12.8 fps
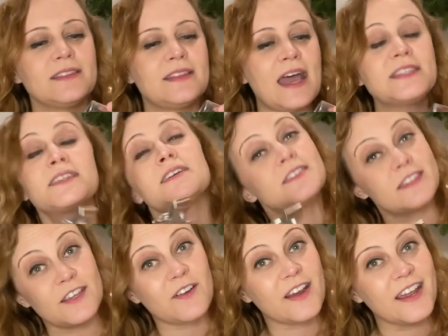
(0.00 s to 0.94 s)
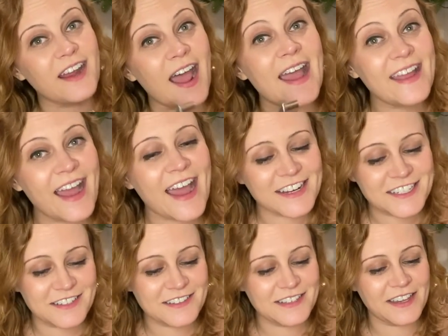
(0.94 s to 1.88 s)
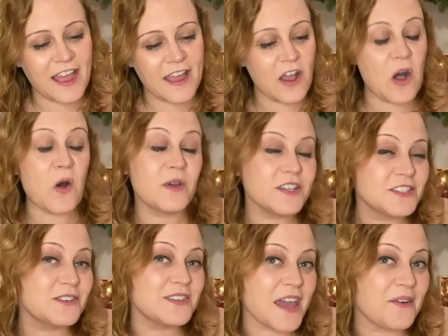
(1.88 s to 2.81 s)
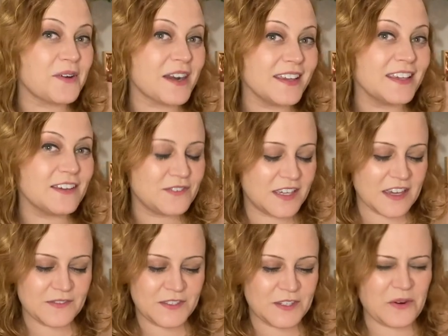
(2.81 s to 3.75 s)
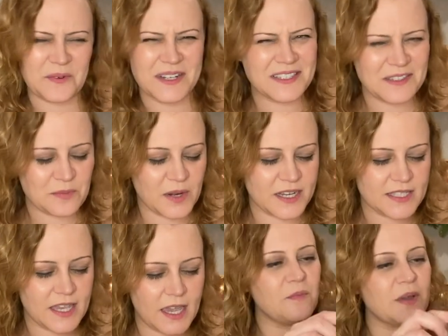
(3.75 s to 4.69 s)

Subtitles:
That's considerate. I always do that when I give gifts. You don't want to see the price tag.